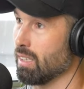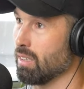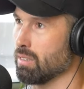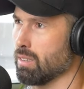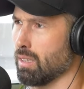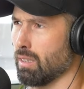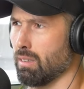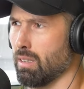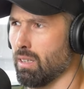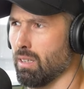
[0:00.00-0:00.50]
I
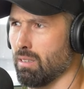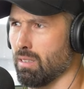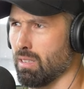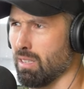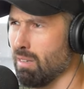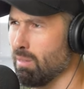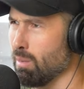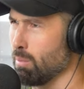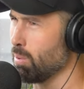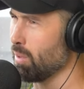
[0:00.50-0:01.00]
was like, God
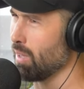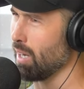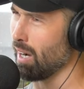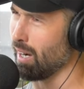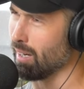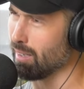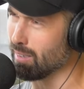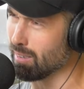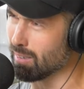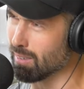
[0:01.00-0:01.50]
damn, you're putting
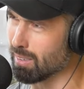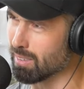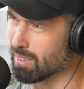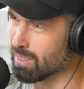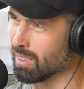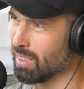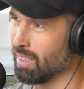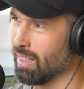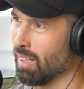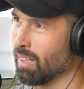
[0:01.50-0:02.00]
honey in
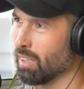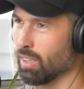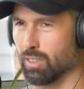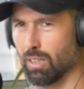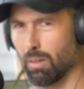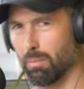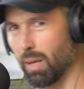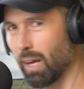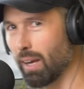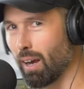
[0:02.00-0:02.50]
this?
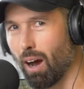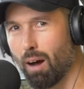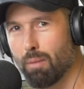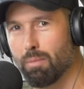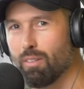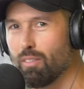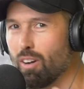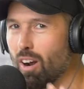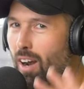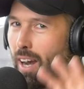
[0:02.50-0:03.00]
Because I'm like,
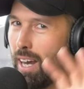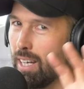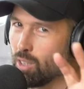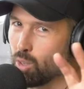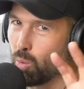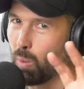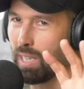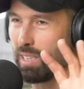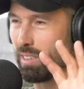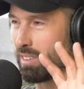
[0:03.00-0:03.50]
I'm a very
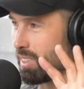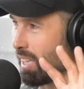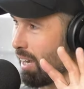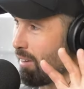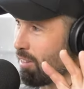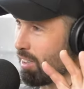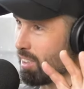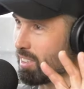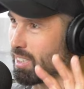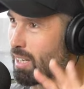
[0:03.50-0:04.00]
sweet and
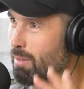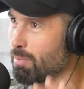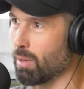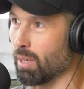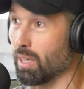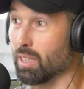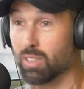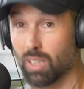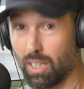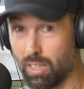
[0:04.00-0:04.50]
savory
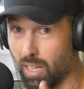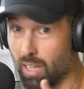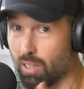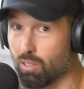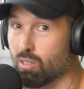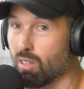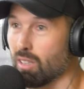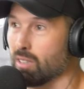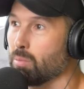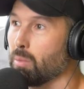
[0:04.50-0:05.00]
separate. He's like, yeah,
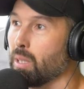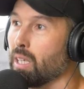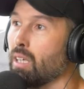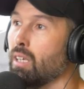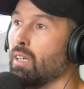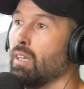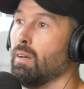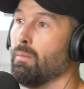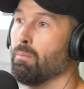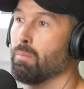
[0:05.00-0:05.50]
trust me.